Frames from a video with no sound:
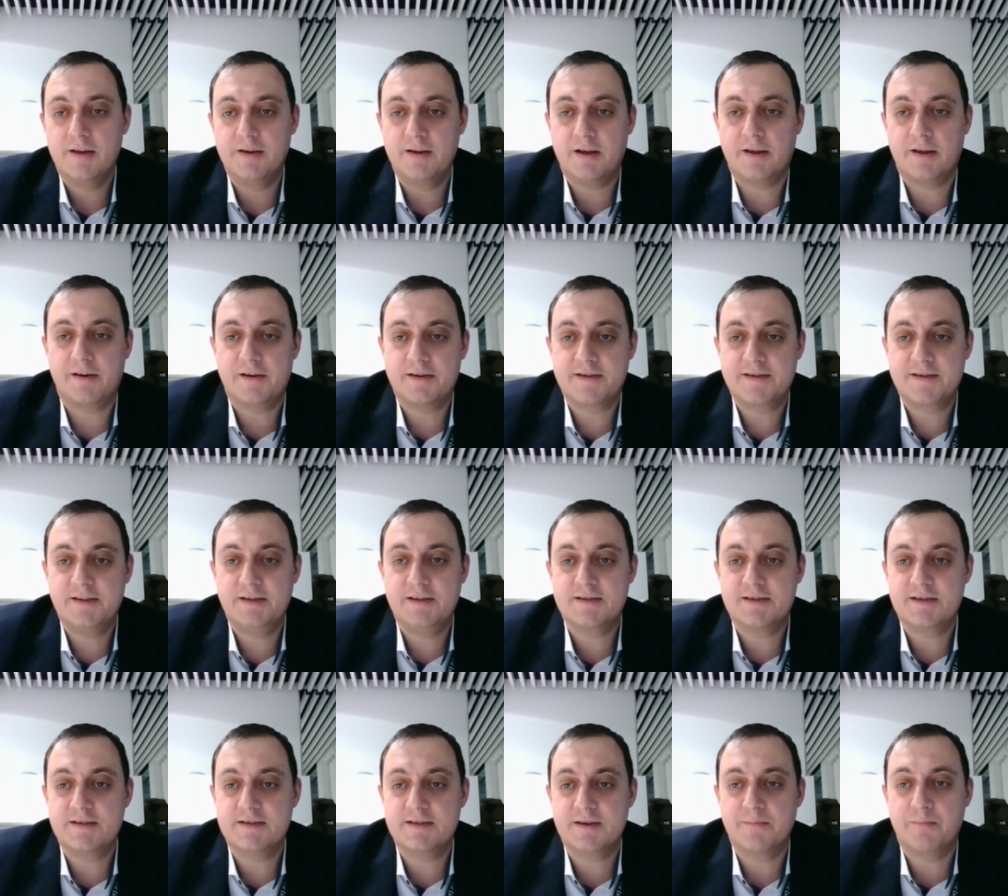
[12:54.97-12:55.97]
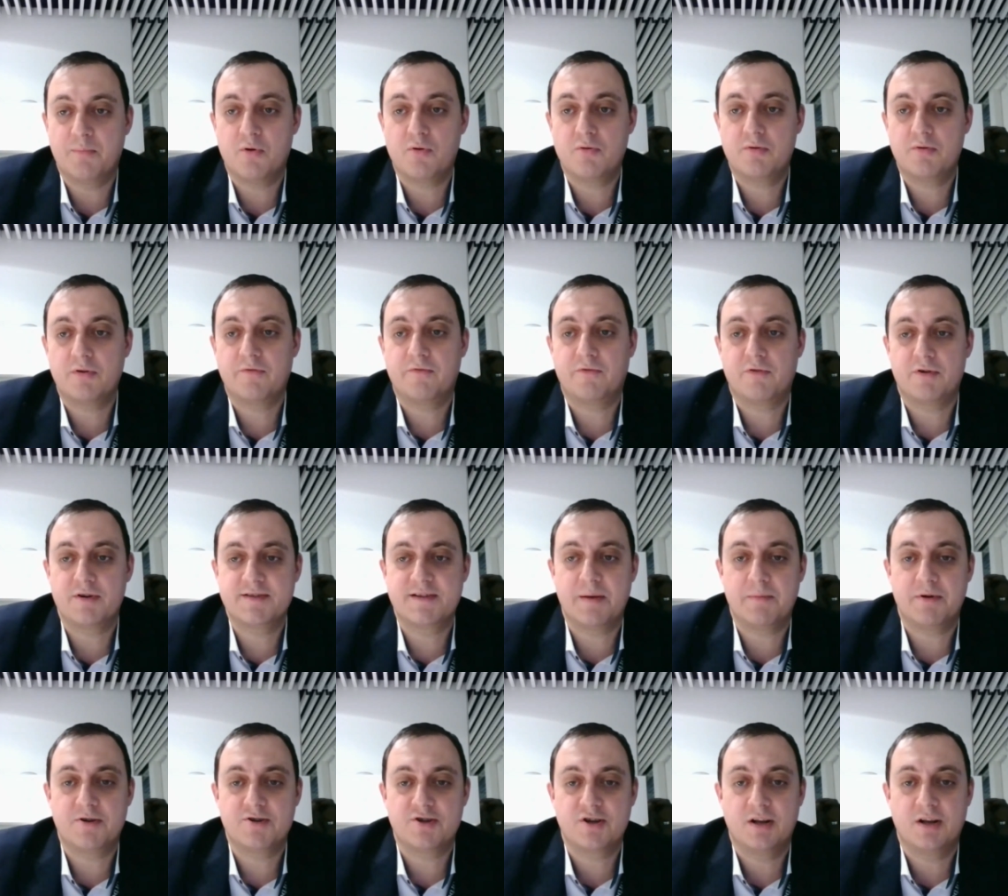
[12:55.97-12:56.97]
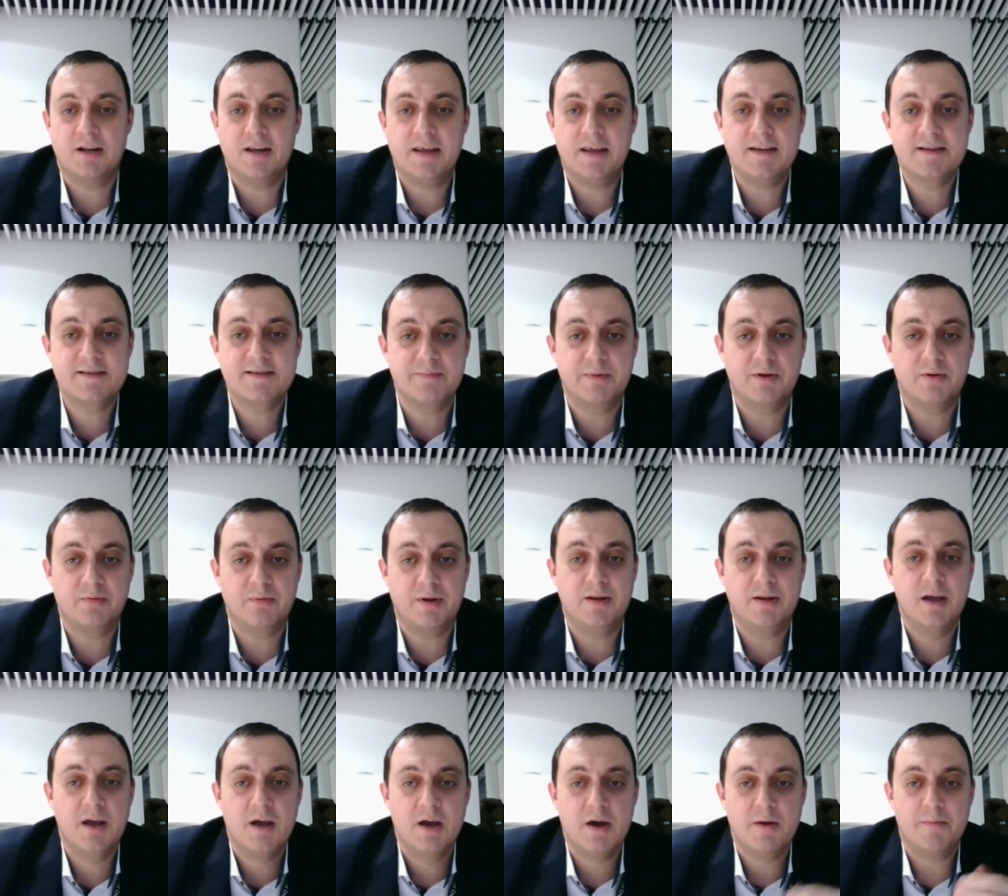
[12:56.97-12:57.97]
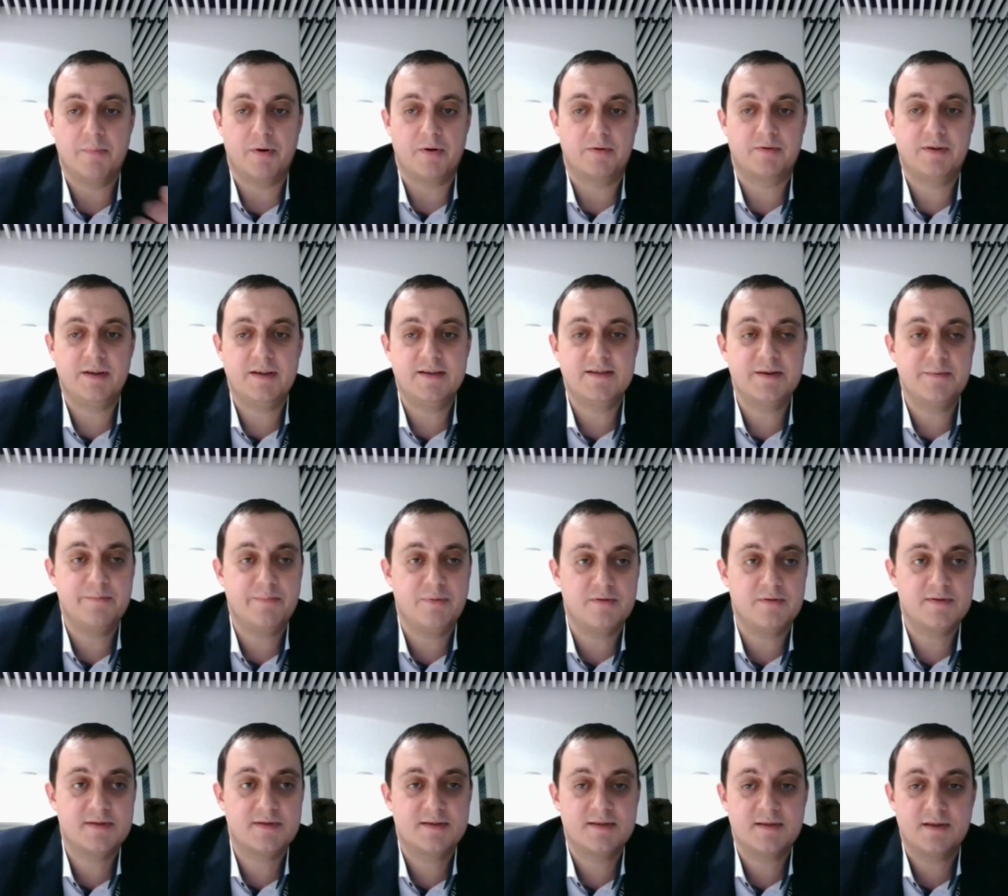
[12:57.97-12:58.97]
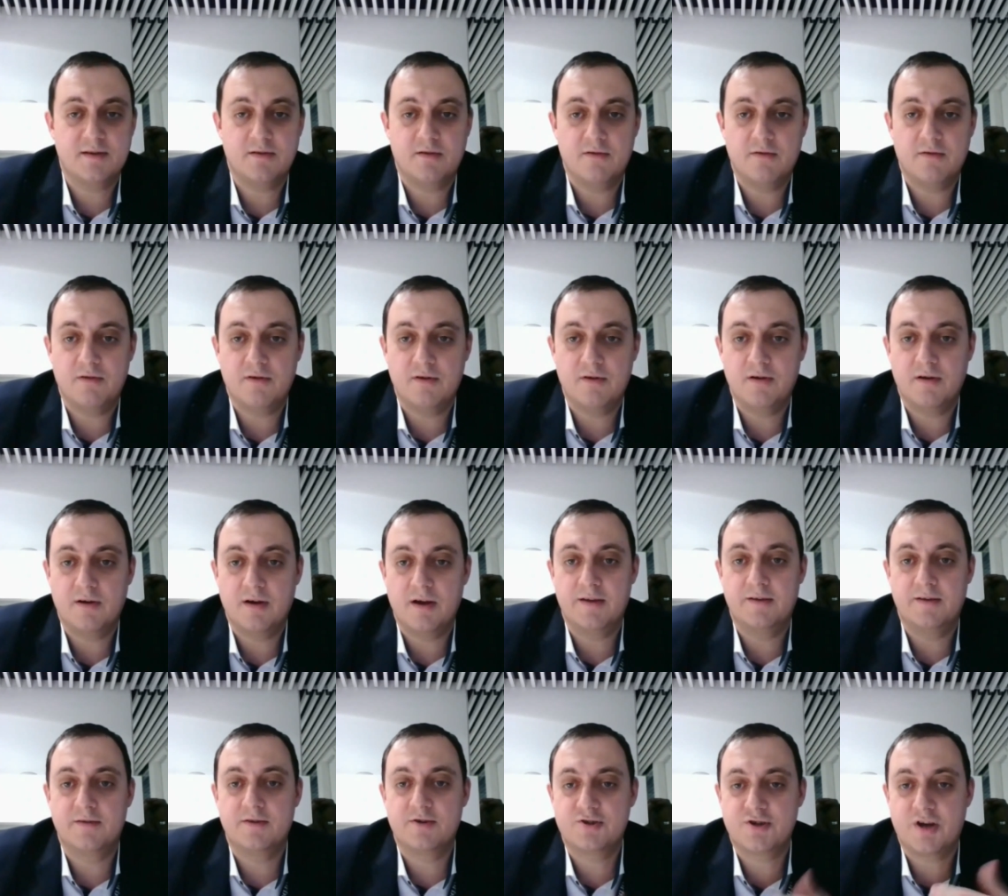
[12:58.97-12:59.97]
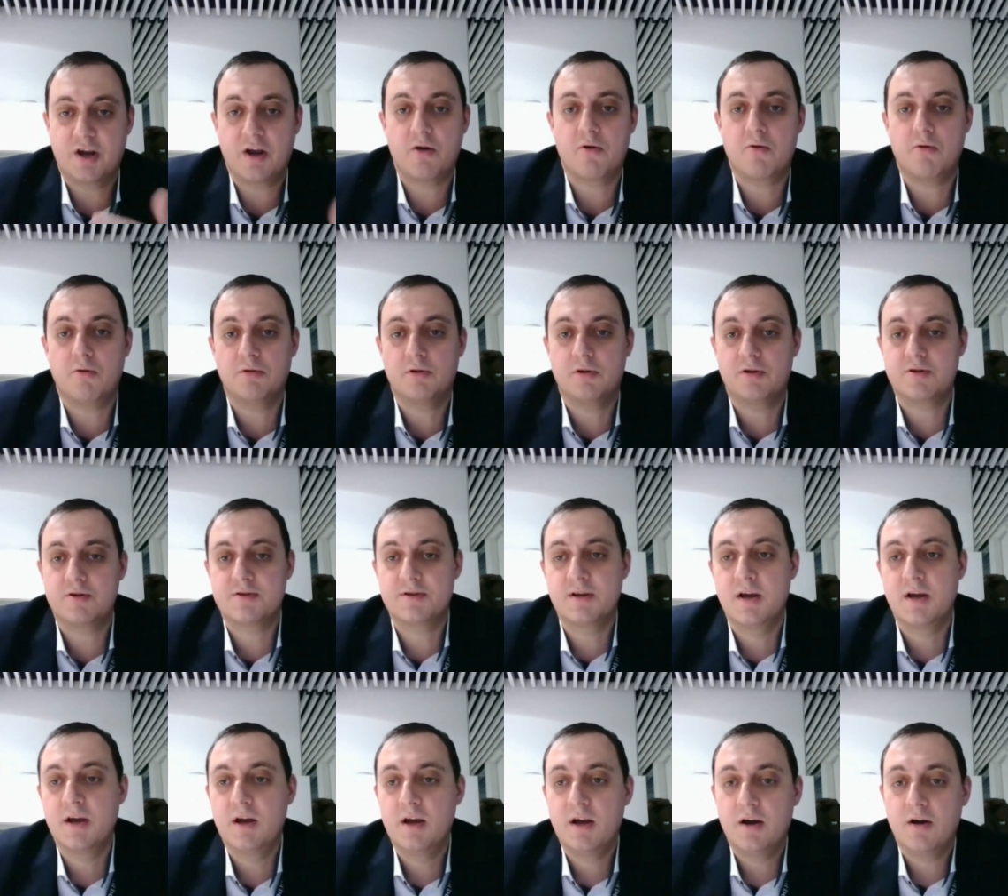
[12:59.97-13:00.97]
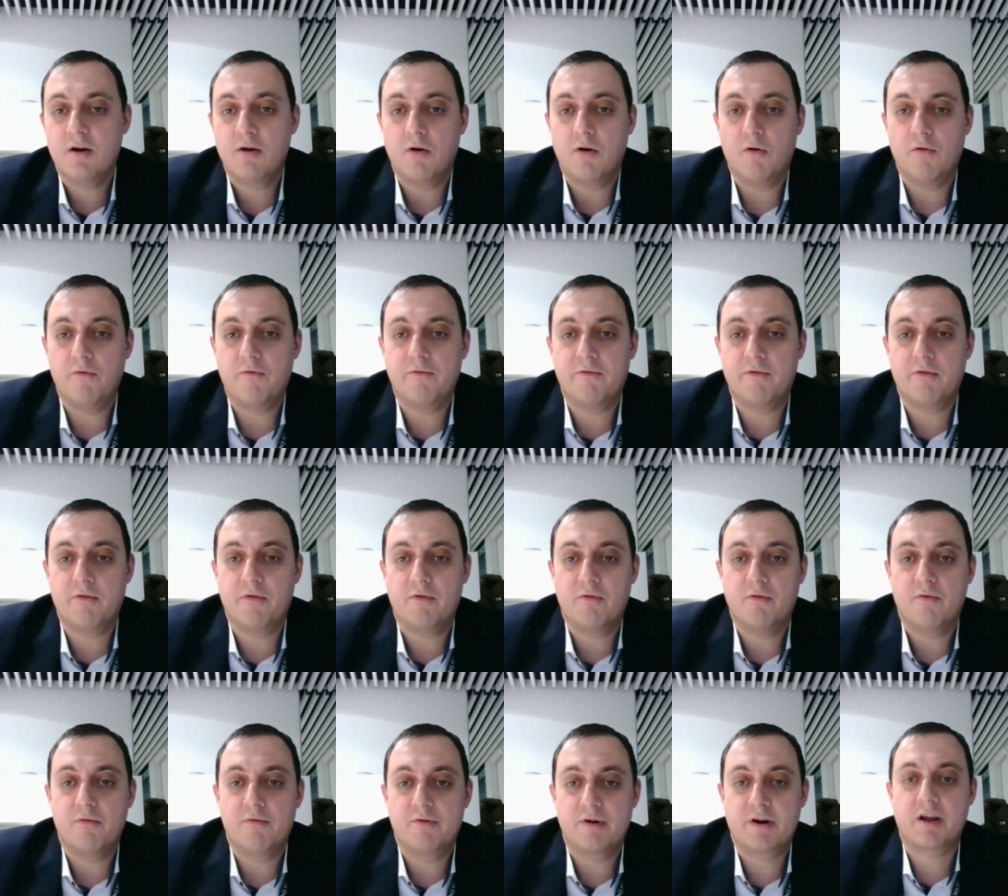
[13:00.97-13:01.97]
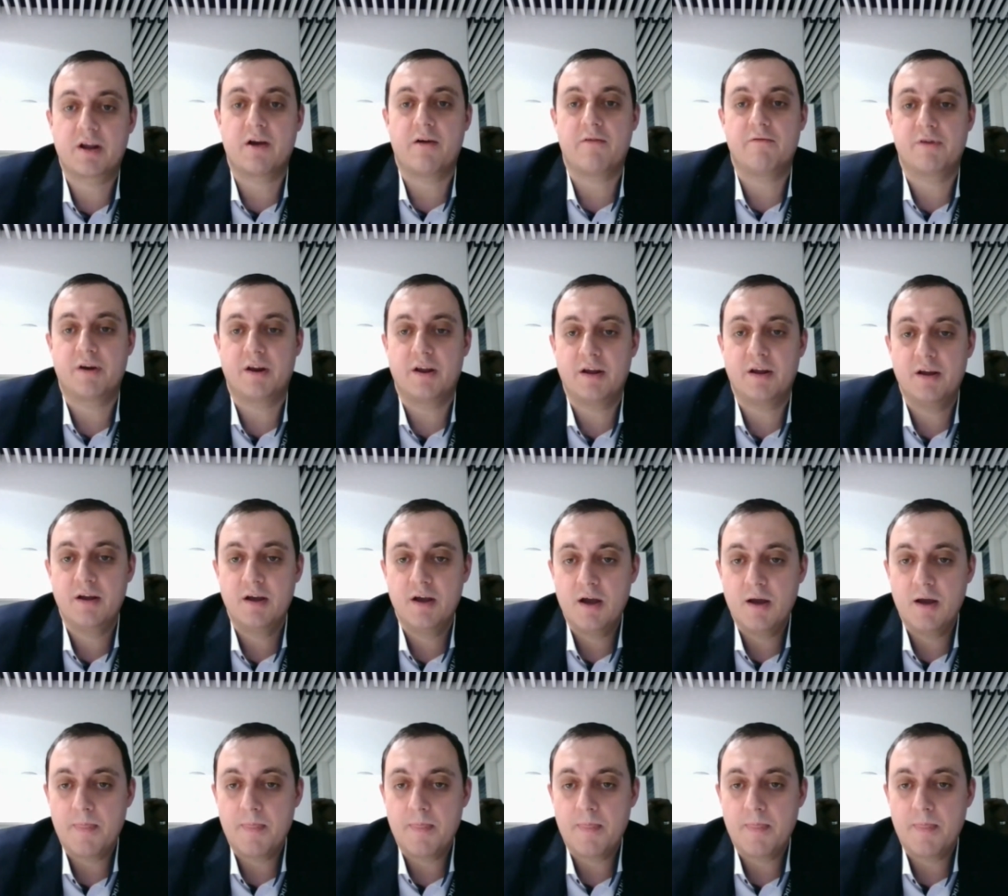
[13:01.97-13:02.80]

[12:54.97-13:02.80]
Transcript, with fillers: and other cities, is important for establishing links between participants and shareholders of recovery